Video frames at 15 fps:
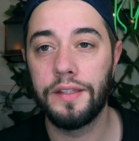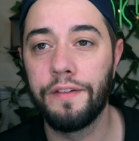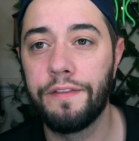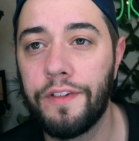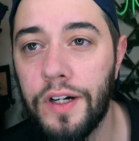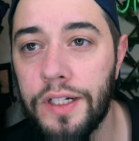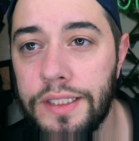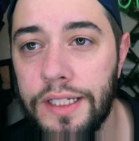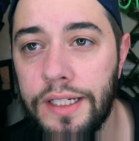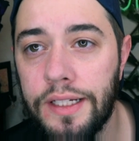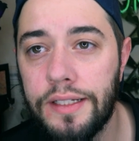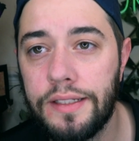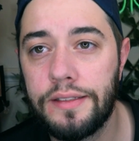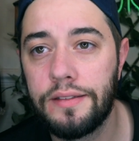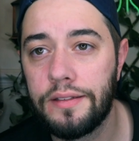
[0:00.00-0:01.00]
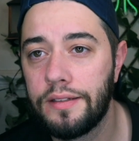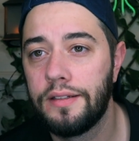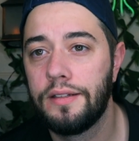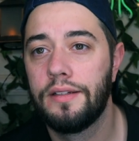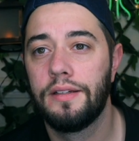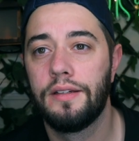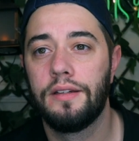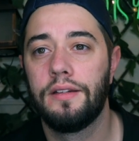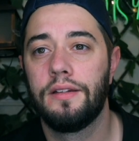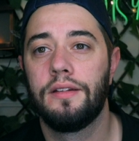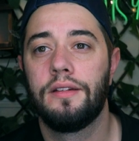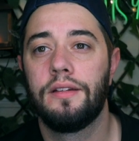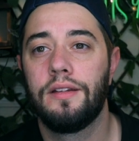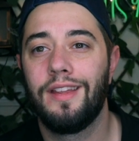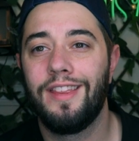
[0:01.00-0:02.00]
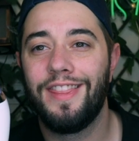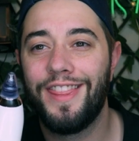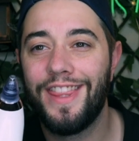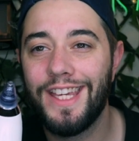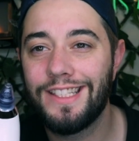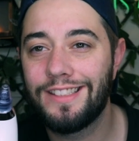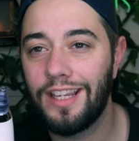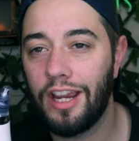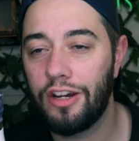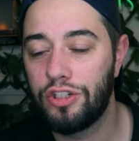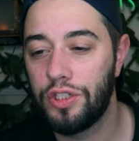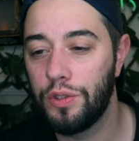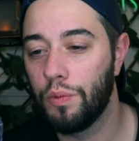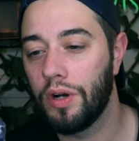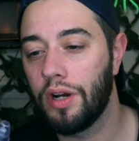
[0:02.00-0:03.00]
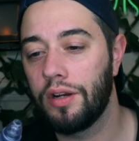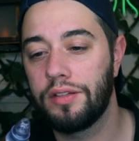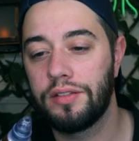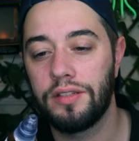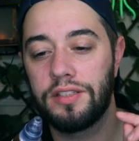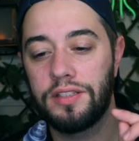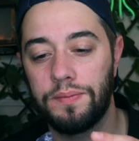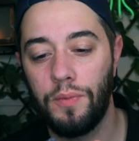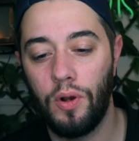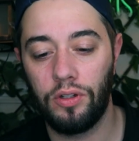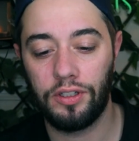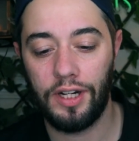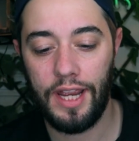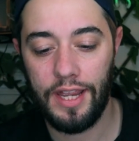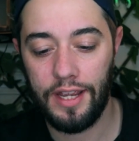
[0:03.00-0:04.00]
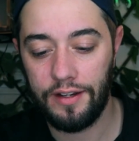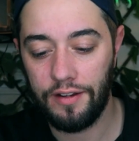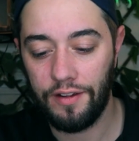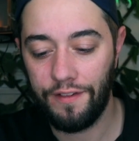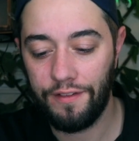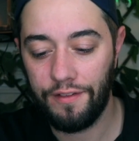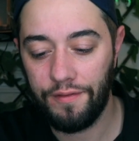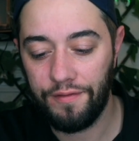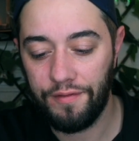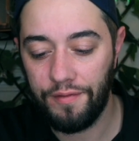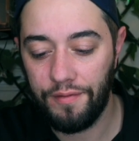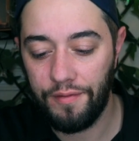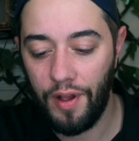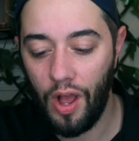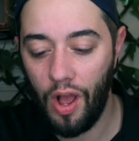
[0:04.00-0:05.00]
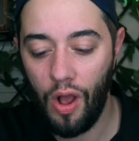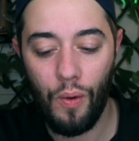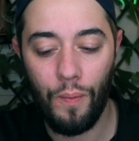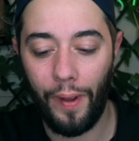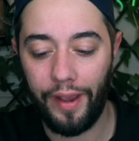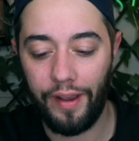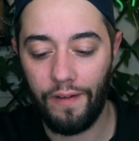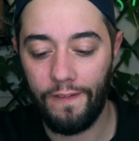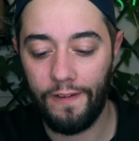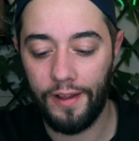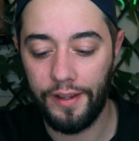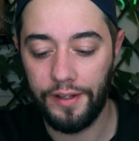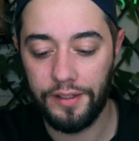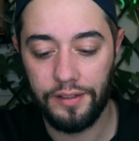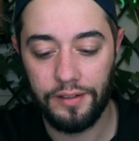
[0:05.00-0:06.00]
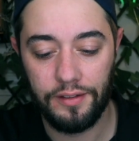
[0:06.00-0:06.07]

the verdict this actually works, the smaller head. Oh my god.